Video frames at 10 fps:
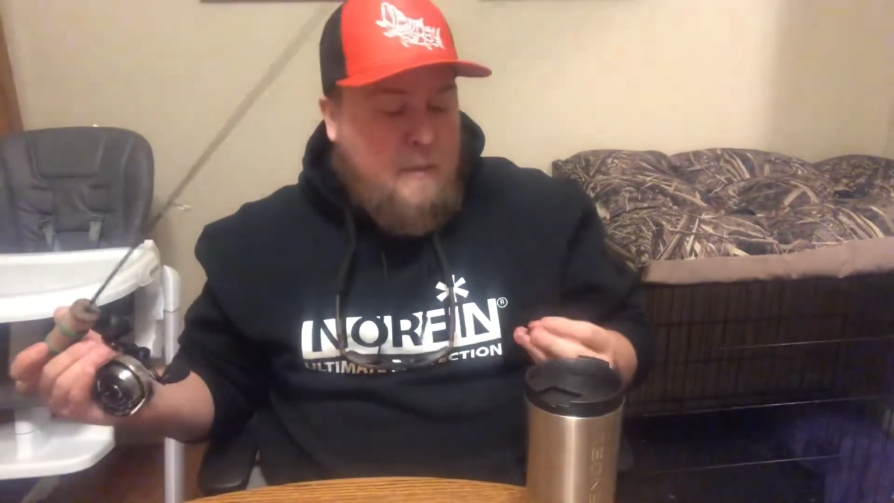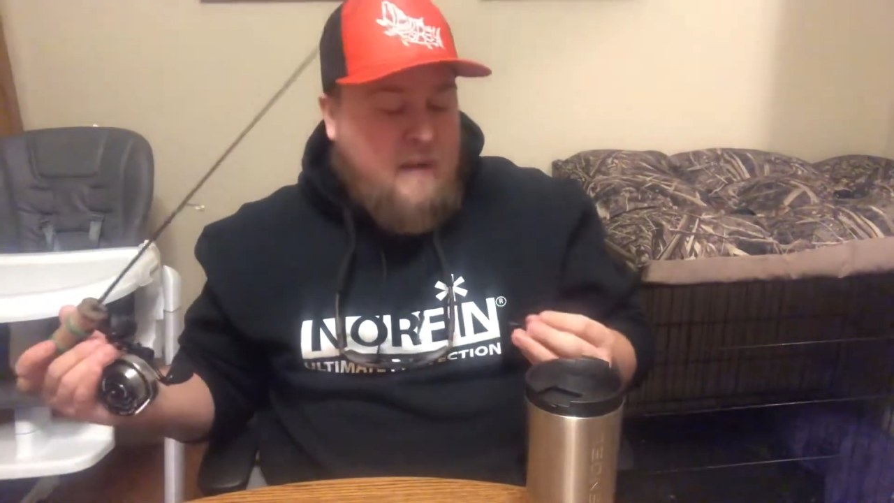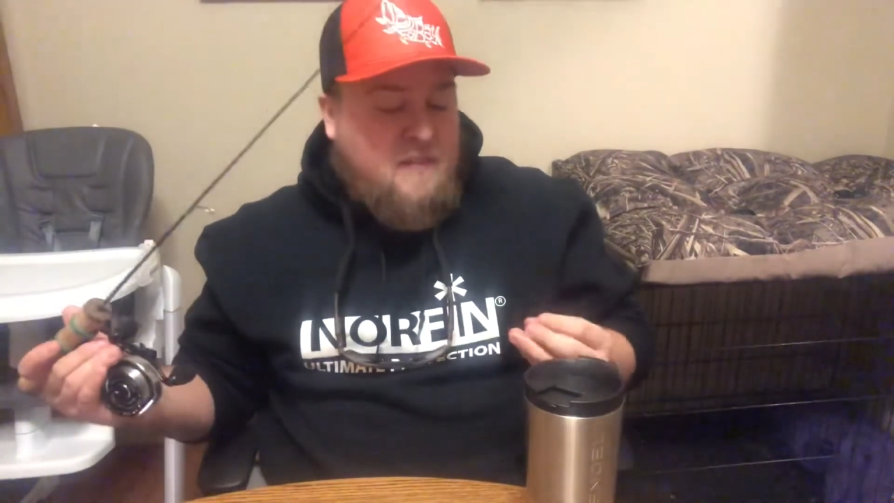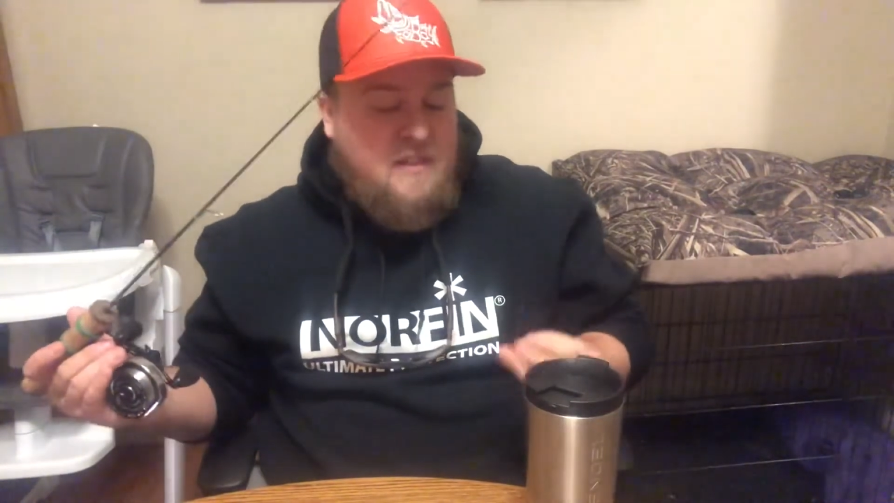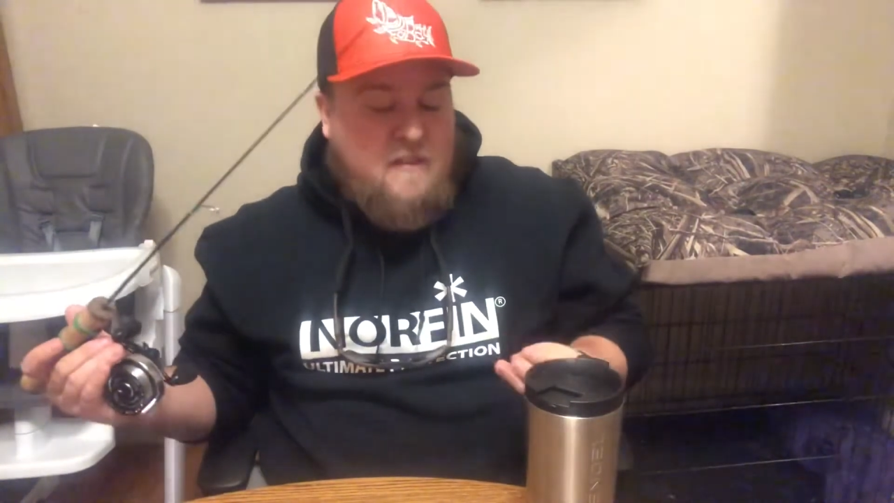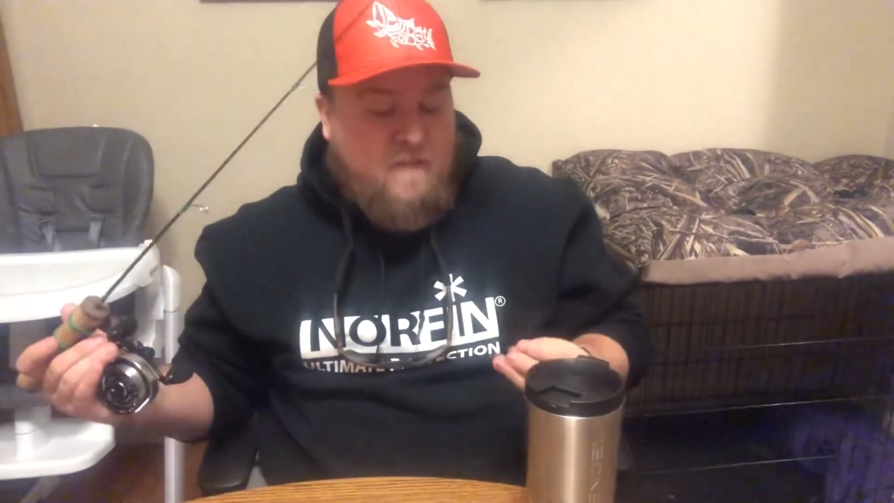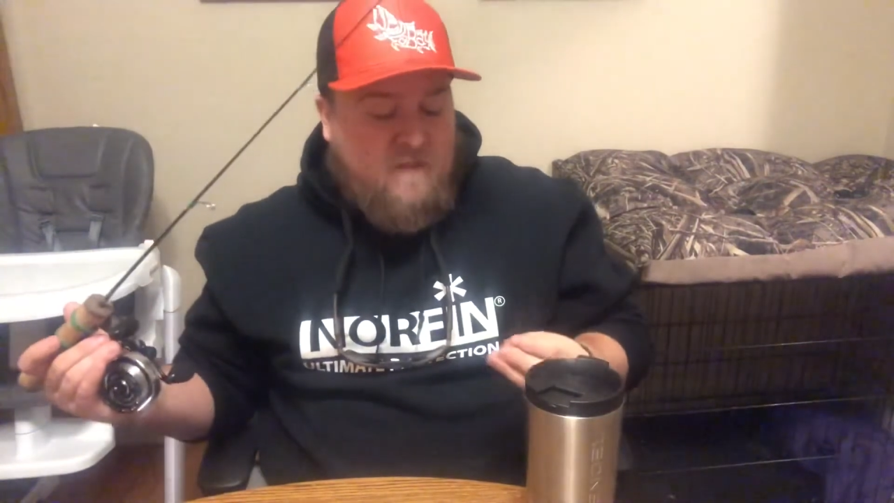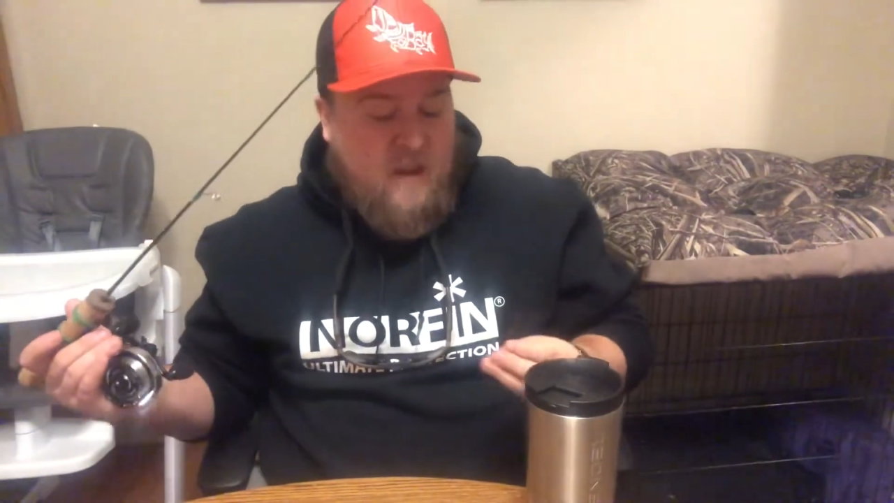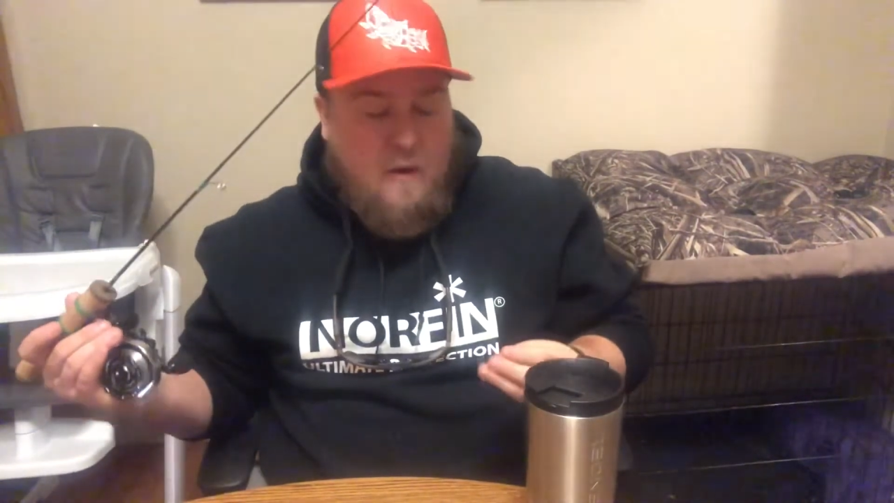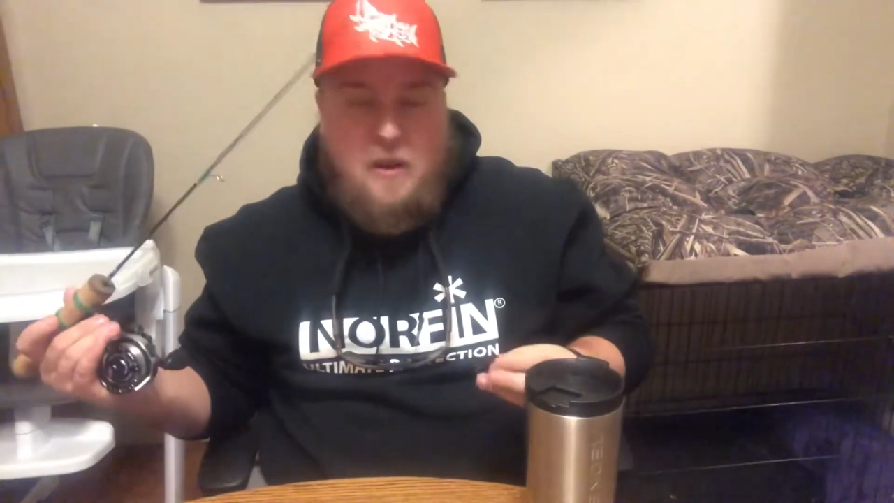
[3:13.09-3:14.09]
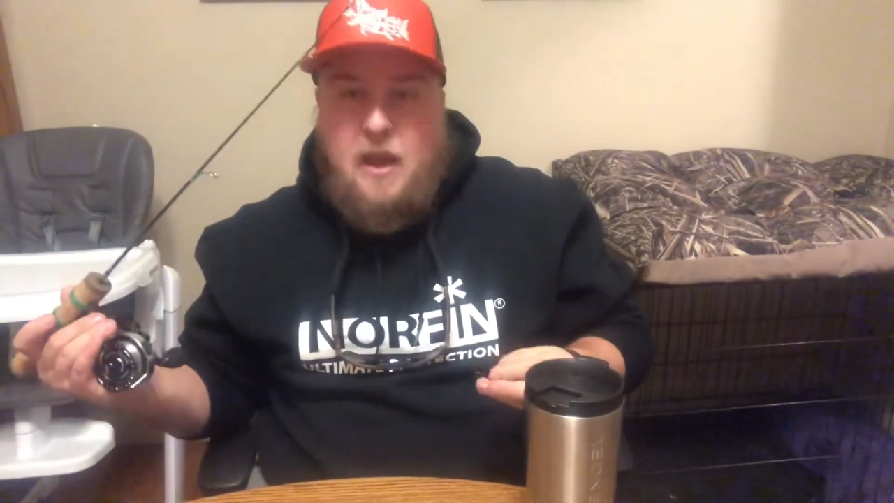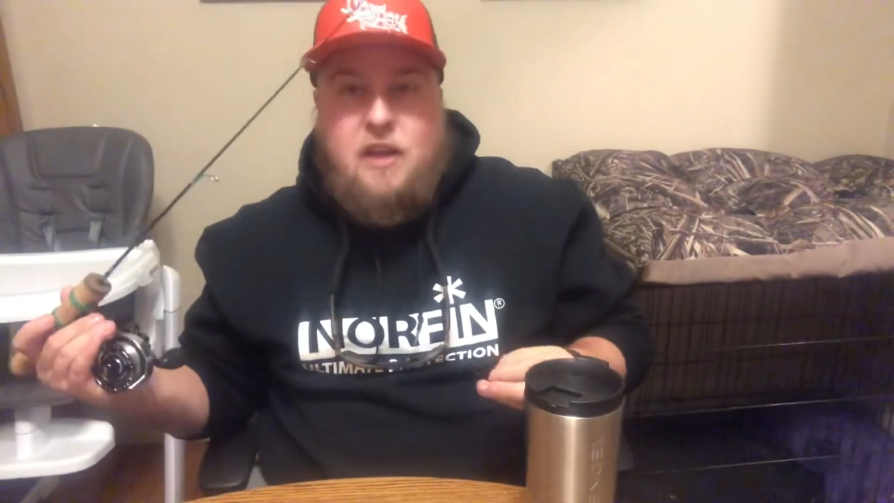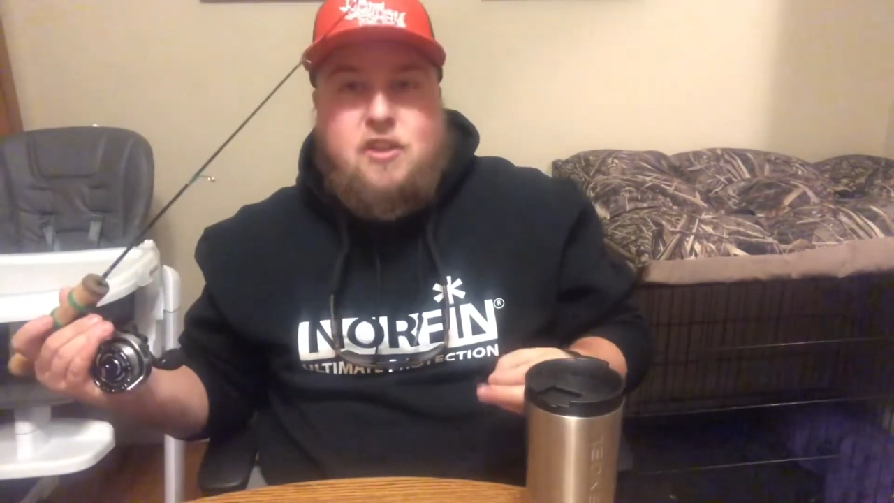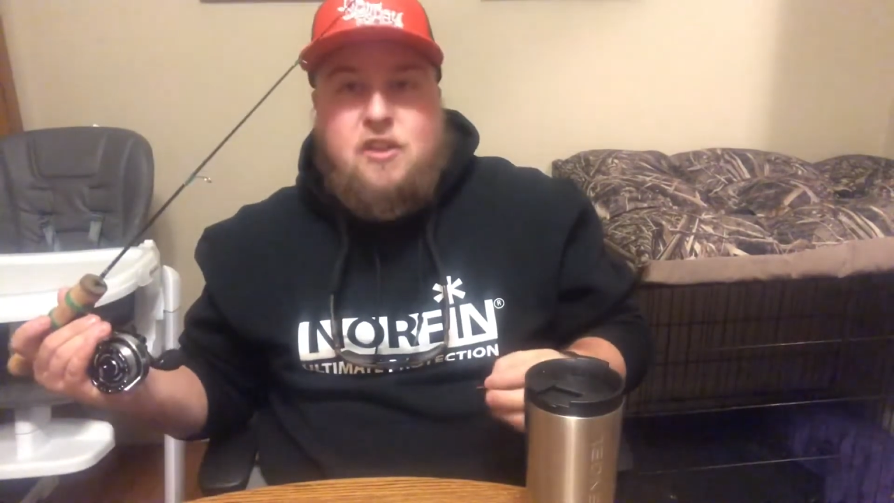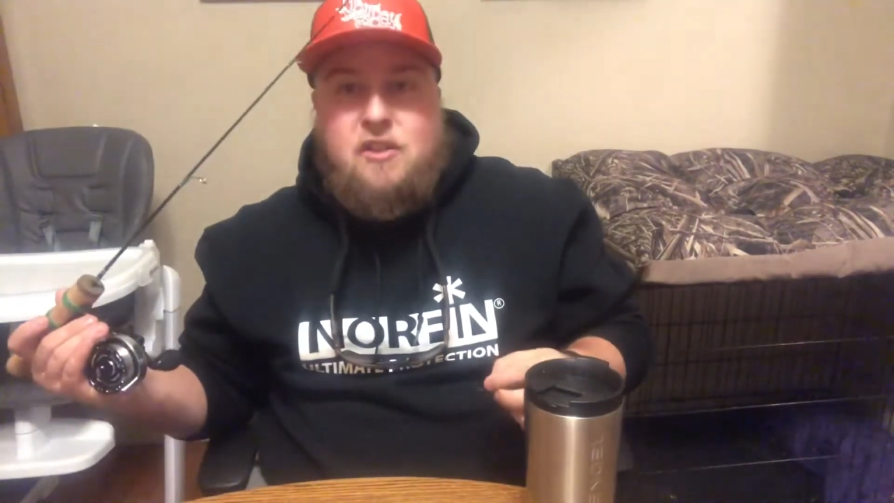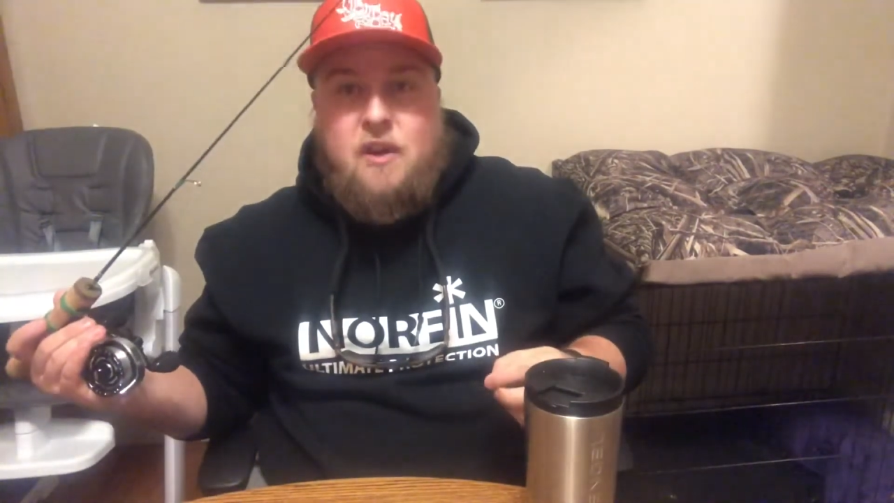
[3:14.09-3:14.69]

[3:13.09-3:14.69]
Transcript: I've seen variations